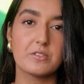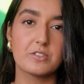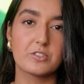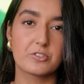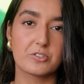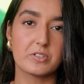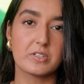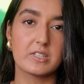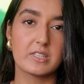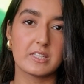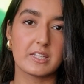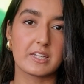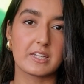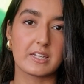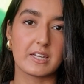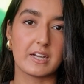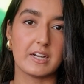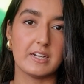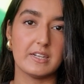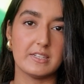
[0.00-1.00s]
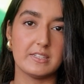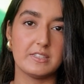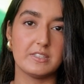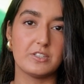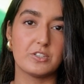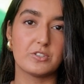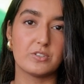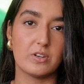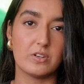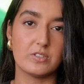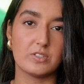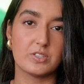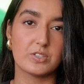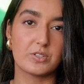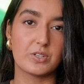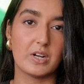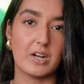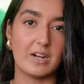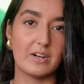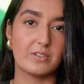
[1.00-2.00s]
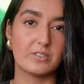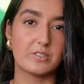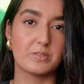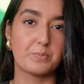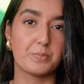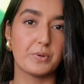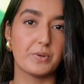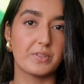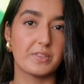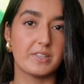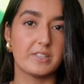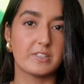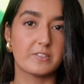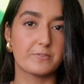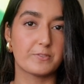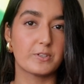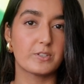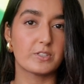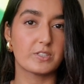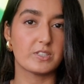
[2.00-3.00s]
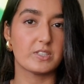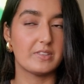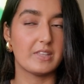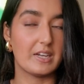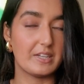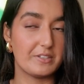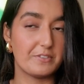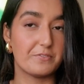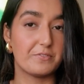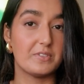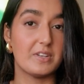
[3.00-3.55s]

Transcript: struggling and you're not sure how to put this function that you've